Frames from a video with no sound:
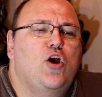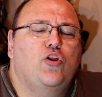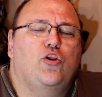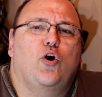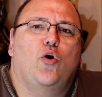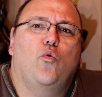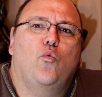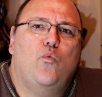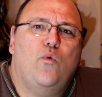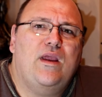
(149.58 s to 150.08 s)

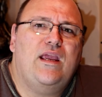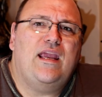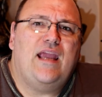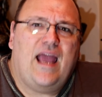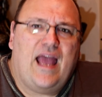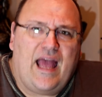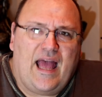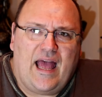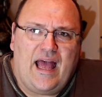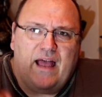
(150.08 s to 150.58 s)
that we
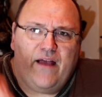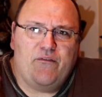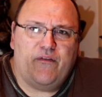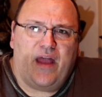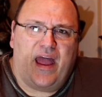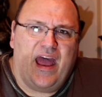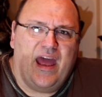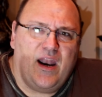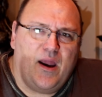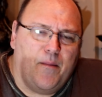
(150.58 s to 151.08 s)
have
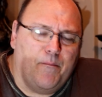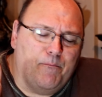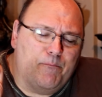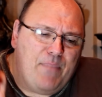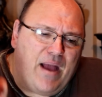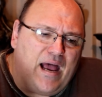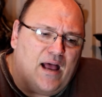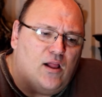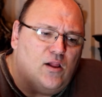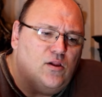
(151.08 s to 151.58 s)
an
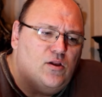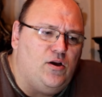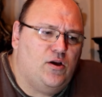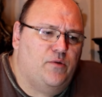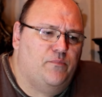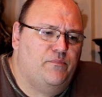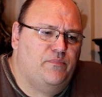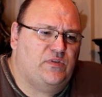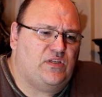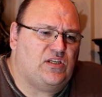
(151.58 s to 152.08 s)

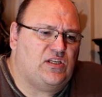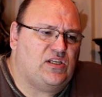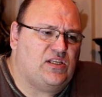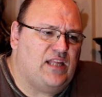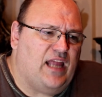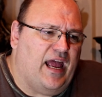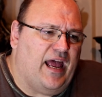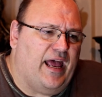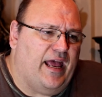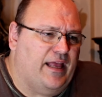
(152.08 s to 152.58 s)
amalgam
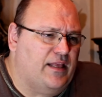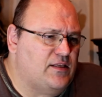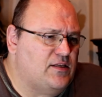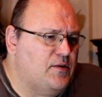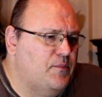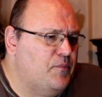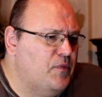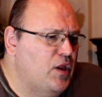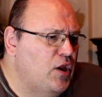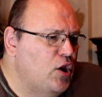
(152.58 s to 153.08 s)
stat.